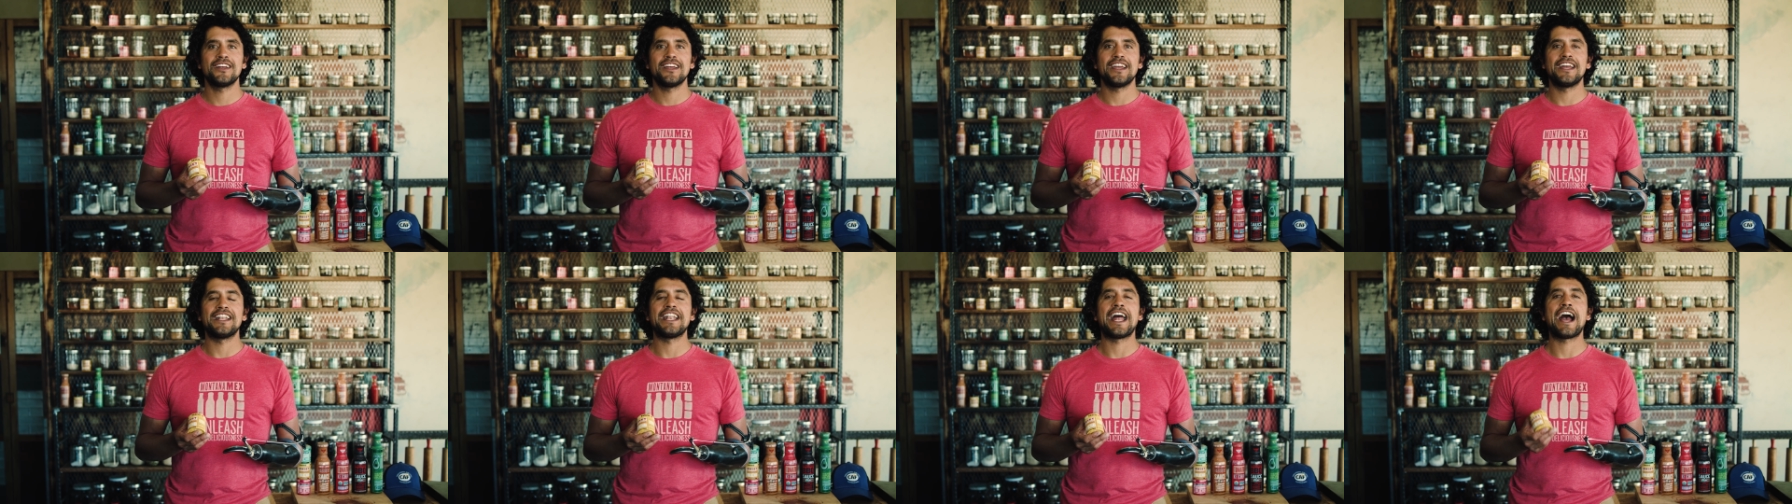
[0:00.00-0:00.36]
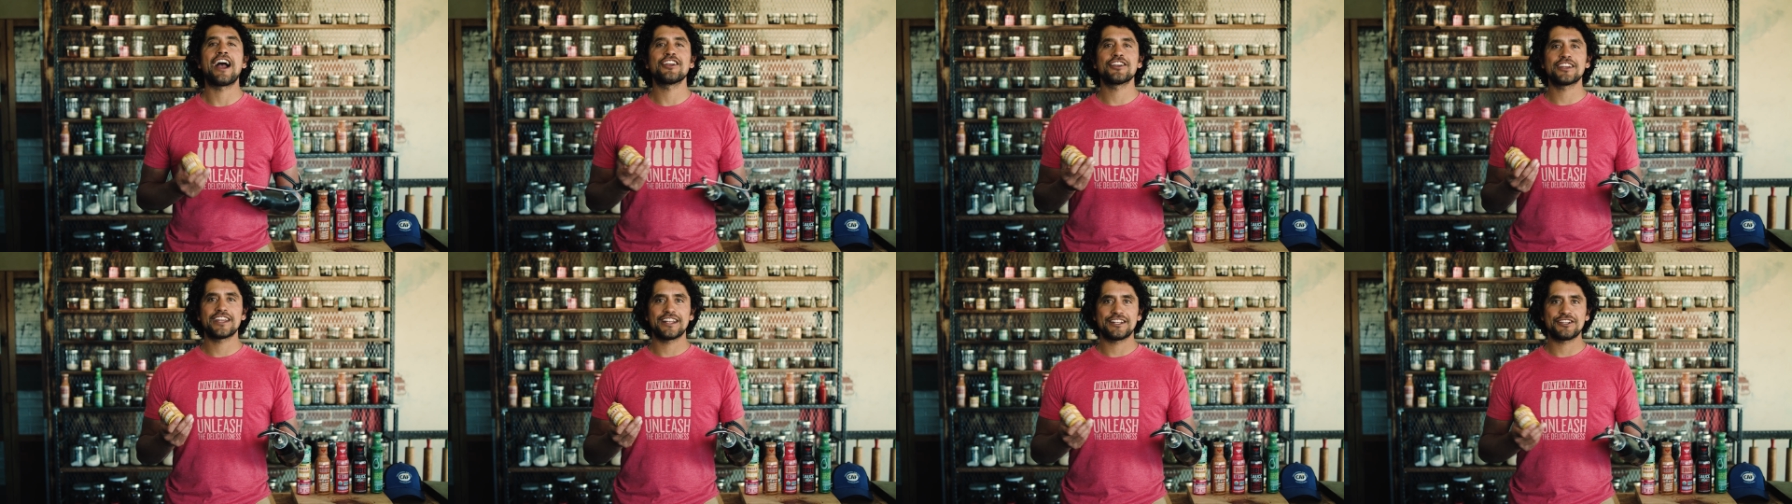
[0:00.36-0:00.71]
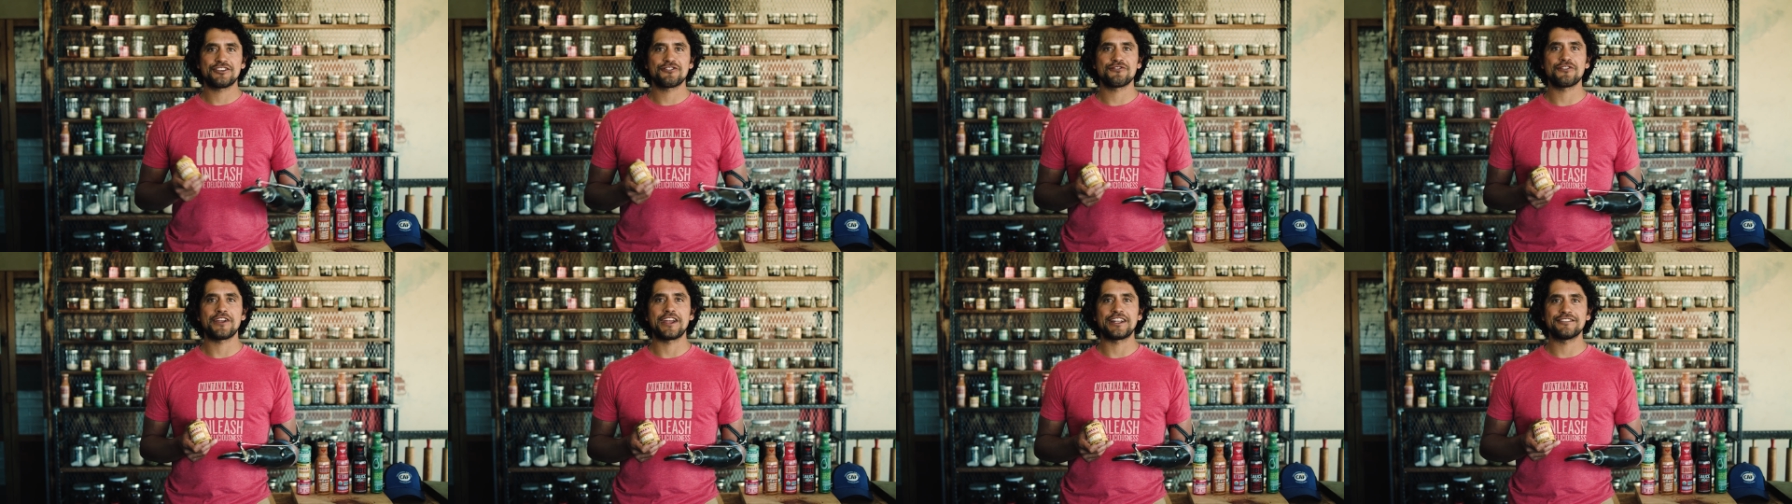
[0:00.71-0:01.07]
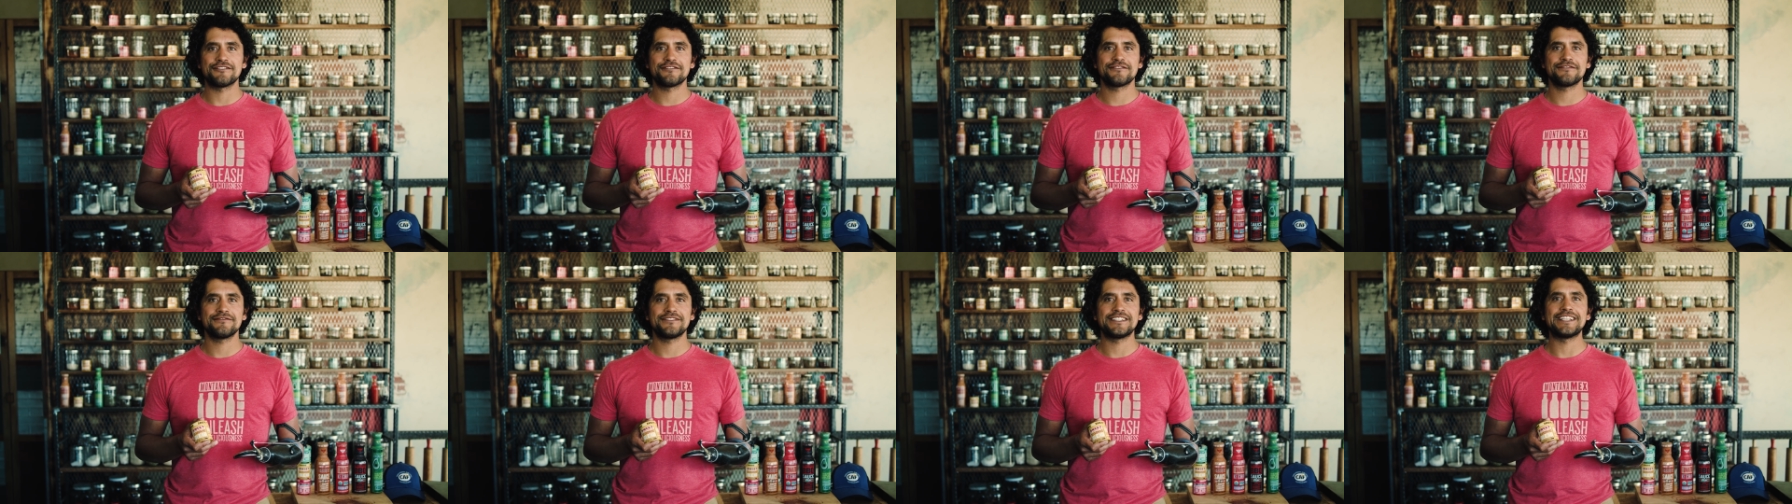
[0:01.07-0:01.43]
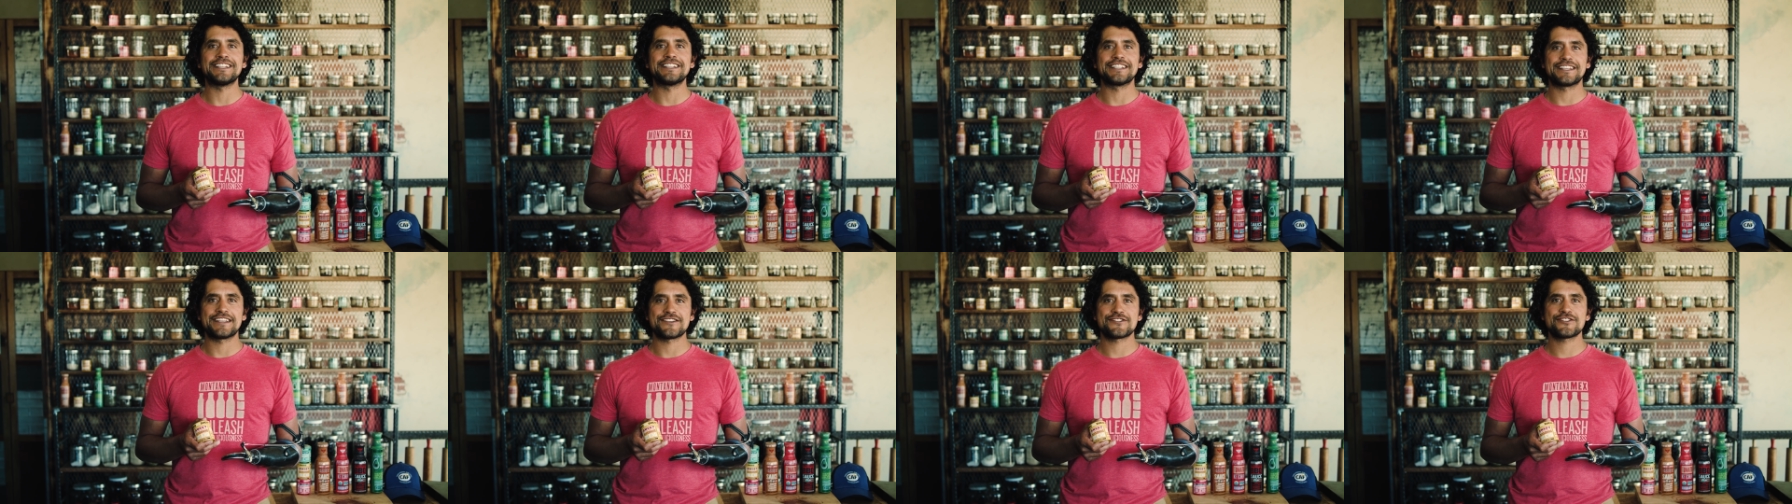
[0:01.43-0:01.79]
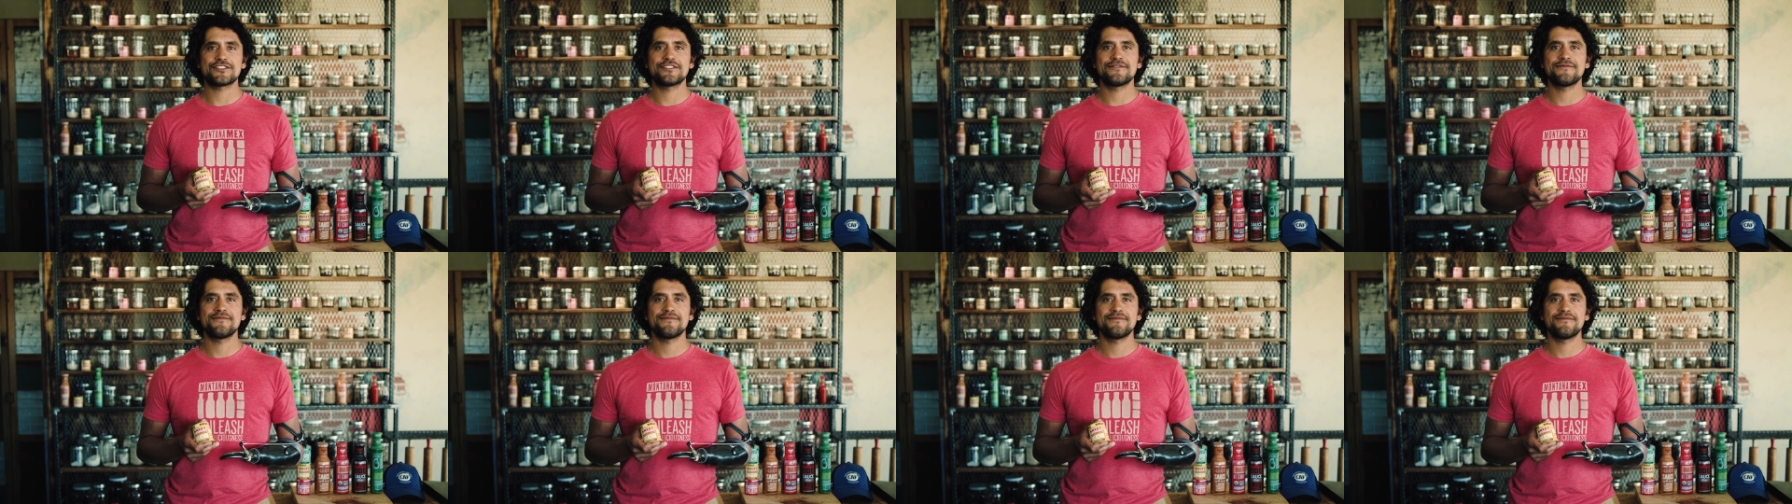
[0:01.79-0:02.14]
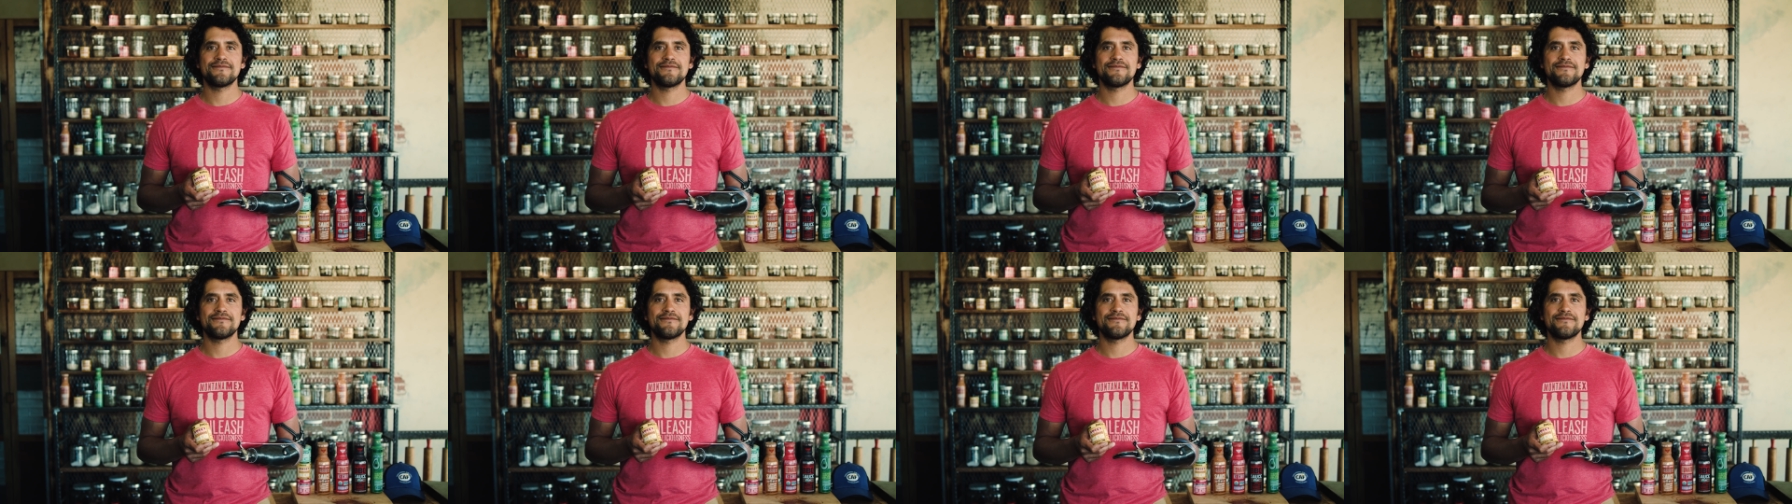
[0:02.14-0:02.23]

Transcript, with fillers: and how you're getting creative in the kitchen.